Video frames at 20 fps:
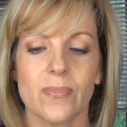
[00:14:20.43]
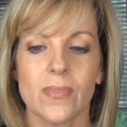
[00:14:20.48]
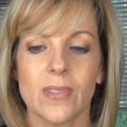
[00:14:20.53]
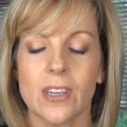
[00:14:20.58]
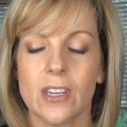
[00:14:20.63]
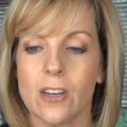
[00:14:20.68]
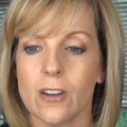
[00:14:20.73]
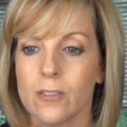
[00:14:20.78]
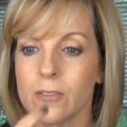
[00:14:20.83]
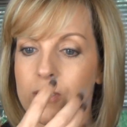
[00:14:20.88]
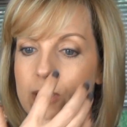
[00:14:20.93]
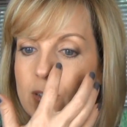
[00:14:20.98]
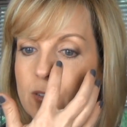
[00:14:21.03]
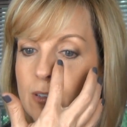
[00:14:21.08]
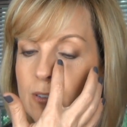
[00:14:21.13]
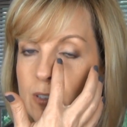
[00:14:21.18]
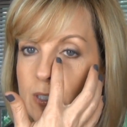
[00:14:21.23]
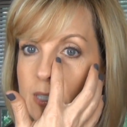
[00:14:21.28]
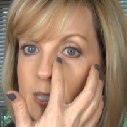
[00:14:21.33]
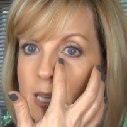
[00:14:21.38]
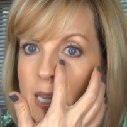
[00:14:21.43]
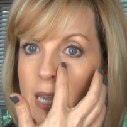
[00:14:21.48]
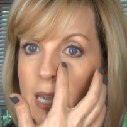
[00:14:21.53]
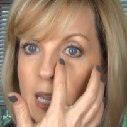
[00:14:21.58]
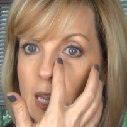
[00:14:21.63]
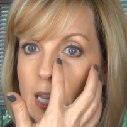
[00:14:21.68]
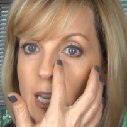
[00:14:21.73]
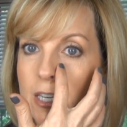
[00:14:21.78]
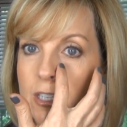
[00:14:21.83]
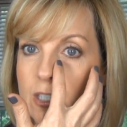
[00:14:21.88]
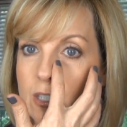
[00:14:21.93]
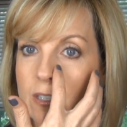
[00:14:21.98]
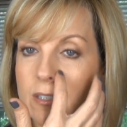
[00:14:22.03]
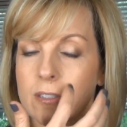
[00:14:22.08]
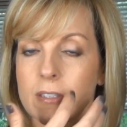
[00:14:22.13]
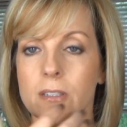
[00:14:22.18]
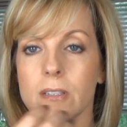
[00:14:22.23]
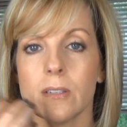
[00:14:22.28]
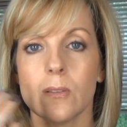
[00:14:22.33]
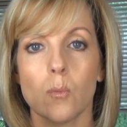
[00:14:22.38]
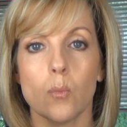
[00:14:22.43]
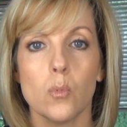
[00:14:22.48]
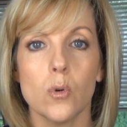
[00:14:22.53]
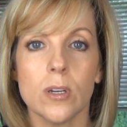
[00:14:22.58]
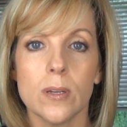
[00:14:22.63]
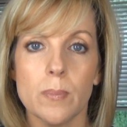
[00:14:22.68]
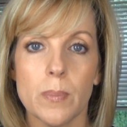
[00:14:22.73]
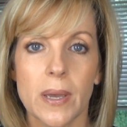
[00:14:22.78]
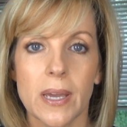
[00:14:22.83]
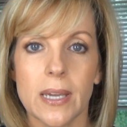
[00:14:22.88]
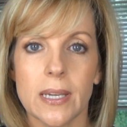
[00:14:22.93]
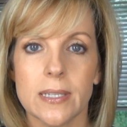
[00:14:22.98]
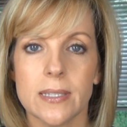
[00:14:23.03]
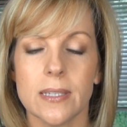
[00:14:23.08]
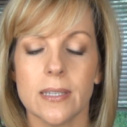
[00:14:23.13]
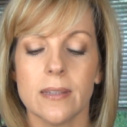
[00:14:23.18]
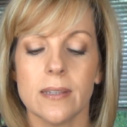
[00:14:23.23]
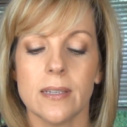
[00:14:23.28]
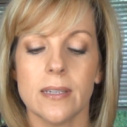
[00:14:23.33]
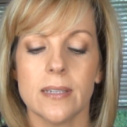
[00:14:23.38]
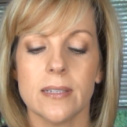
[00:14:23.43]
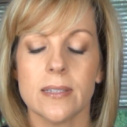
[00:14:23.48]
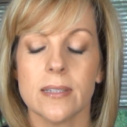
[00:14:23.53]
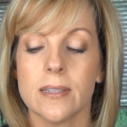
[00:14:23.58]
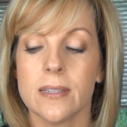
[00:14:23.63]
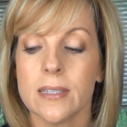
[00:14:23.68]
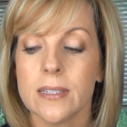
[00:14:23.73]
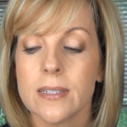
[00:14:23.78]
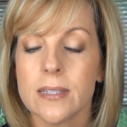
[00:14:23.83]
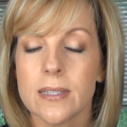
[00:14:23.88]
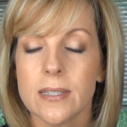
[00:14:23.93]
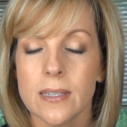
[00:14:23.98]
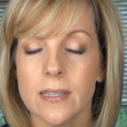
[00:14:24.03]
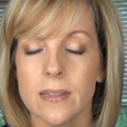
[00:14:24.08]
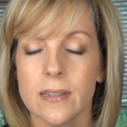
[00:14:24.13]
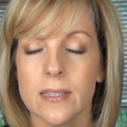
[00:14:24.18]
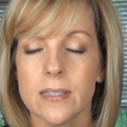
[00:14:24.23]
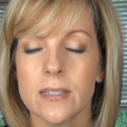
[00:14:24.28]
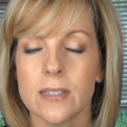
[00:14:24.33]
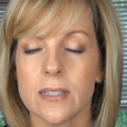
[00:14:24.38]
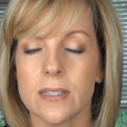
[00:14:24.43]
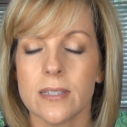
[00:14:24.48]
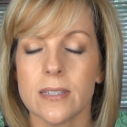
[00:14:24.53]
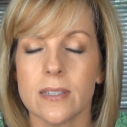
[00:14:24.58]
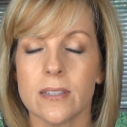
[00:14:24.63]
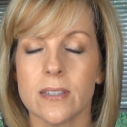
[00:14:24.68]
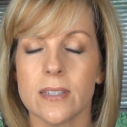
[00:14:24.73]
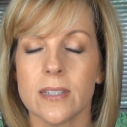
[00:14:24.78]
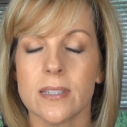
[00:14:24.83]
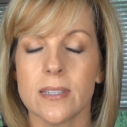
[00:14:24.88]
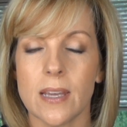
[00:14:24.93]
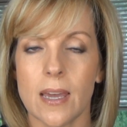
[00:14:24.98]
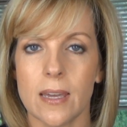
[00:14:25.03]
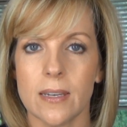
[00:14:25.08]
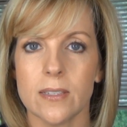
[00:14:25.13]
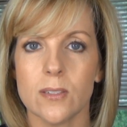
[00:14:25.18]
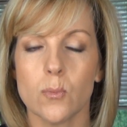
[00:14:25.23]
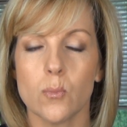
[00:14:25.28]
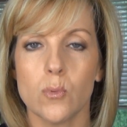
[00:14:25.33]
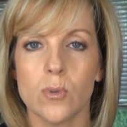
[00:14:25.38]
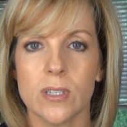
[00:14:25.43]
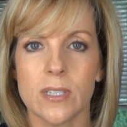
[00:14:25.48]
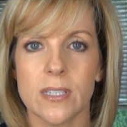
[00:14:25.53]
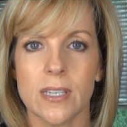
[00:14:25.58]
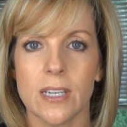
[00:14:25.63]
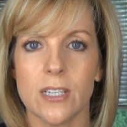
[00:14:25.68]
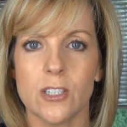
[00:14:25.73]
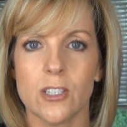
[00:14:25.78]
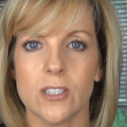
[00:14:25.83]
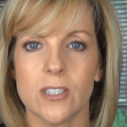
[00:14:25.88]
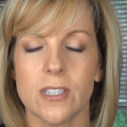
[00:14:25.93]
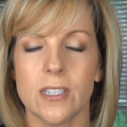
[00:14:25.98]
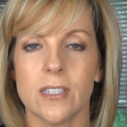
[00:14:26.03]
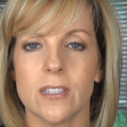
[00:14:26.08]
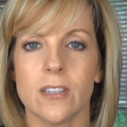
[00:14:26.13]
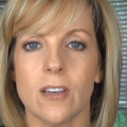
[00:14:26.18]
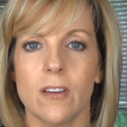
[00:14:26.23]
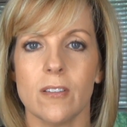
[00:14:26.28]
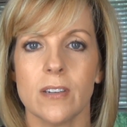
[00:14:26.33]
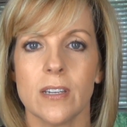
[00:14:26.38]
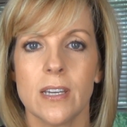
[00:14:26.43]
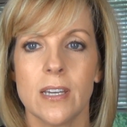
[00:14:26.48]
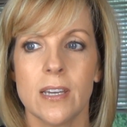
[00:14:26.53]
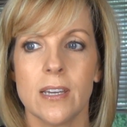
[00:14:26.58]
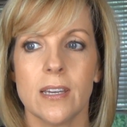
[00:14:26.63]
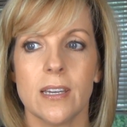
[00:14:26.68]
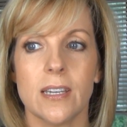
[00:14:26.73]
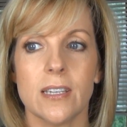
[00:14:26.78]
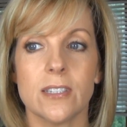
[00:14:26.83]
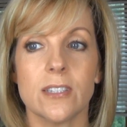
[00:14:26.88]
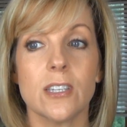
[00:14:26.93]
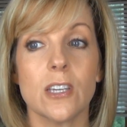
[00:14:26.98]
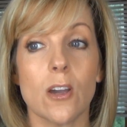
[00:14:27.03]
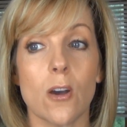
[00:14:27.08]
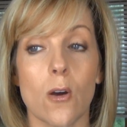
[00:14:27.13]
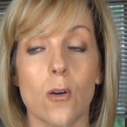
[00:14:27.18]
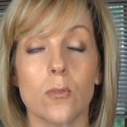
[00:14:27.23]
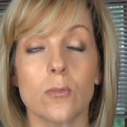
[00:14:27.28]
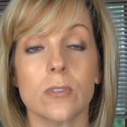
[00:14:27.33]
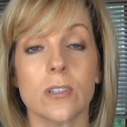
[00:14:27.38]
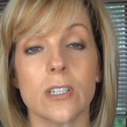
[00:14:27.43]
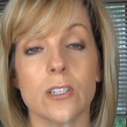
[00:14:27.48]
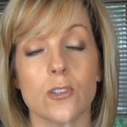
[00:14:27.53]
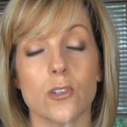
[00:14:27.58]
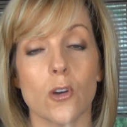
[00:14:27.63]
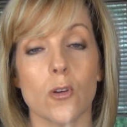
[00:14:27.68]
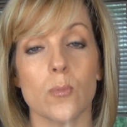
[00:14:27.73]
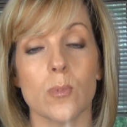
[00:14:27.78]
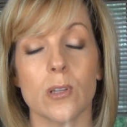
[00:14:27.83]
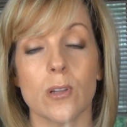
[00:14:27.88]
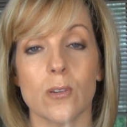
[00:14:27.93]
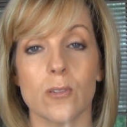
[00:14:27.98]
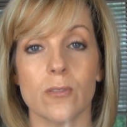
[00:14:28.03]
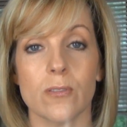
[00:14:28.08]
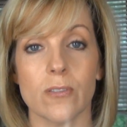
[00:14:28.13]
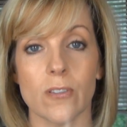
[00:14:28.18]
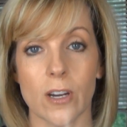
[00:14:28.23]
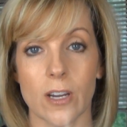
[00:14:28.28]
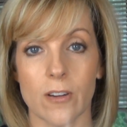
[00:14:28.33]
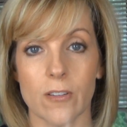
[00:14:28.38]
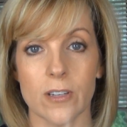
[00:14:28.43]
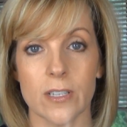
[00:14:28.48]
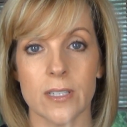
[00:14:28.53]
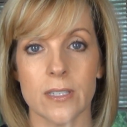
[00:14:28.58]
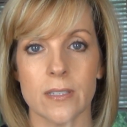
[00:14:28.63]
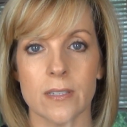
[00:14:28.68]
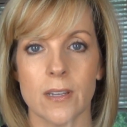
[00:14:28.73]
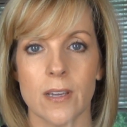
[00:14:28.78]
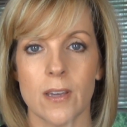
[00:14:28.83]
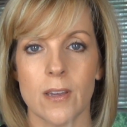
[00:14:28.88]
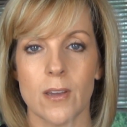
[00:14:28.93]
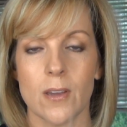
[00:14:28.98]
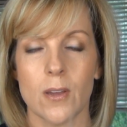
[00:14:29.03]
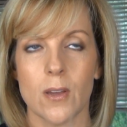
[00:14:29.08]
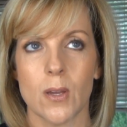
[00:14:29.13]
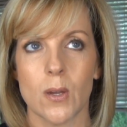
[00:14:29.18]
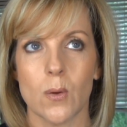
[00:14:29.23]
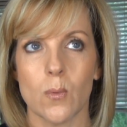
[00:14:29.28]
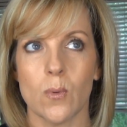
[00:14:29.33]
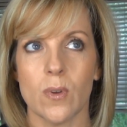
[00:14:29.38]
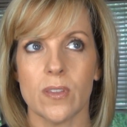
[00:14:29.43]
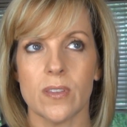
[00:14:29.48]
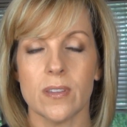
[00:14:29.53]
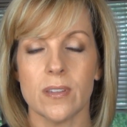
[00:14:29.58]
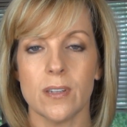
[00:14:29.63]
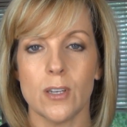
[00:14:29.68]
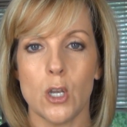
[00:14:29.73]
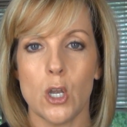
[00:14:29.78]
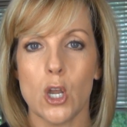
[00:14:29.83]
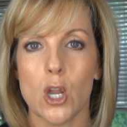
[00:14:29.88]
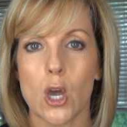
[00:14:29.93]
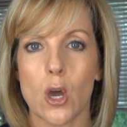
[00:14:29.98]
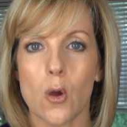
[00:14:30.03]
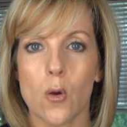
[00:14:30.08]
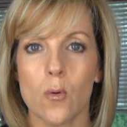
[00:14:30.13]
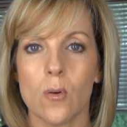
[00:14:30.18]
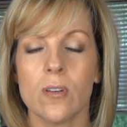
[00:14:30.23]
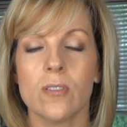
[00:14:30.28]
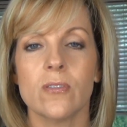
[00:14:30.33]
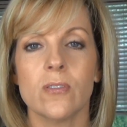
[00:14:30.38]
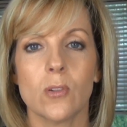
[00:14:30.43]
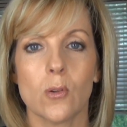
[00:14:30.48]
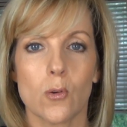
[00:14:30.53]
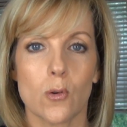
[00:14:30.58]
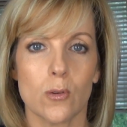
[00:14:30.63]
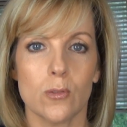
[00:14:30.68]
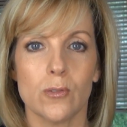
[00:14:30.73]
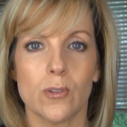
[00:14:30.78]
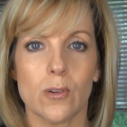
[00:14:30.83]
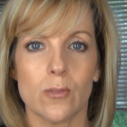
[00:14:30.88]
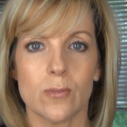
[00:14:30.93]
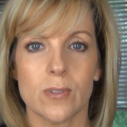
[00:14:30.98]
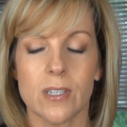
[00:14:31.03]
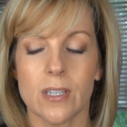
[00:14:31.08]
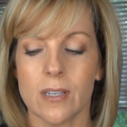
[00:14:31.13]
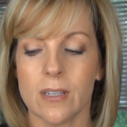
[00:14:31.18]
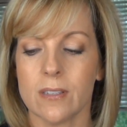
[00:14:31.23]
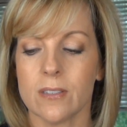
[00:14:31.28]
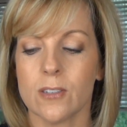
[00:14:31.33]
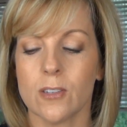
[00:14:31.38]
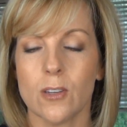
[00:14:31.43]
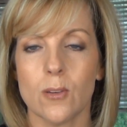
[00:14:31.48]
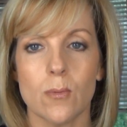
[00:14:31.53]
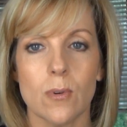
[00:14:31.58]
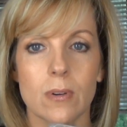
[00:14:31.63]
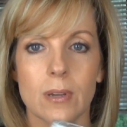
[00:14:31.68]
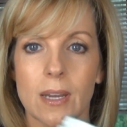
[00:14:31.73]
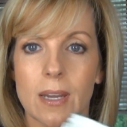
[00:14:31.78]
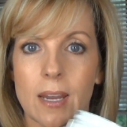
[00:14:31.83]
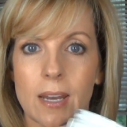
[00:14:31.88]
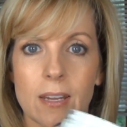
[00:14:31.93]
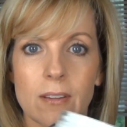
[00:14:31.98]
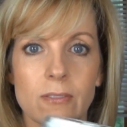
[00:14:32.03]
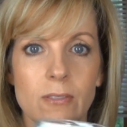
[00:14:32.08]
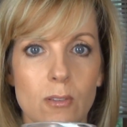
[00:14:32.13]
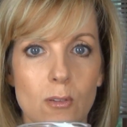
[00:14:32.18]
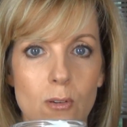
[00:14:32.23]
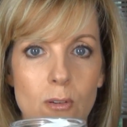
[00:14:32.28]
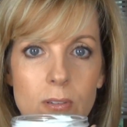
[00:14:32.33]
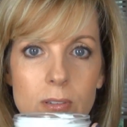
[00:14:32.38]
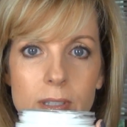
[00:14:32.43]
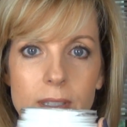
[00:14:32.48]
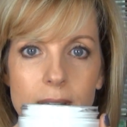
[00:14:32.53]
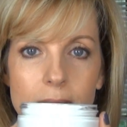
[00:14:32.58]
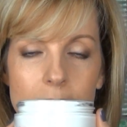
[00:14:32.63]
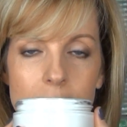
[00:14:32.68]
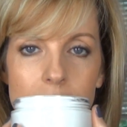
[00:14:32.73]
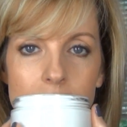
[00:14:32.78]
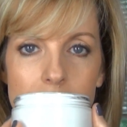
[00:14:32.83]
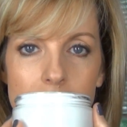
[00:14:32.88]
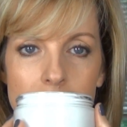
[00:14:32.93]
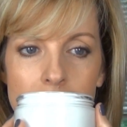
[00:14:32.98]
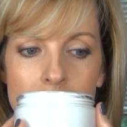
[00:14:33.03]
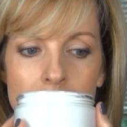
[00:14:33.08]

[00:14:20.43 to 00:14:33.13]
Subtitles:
You know, and so there's sage, and there's a little wood base in this. This scent, Wood Sage and Sea Salt, is the only Jo Malone fragrance with no floral notes in it. So you won't get any floral in this,